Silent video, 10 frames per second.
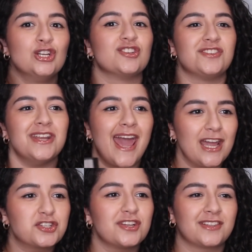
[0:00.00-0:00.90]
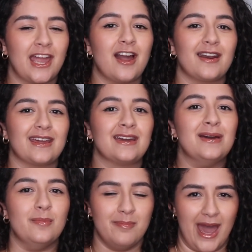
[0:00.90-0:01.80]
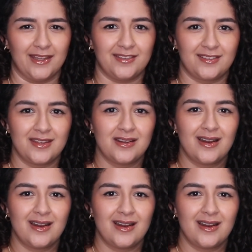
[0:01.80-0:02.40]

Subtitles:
just an anxious, chaotic mess.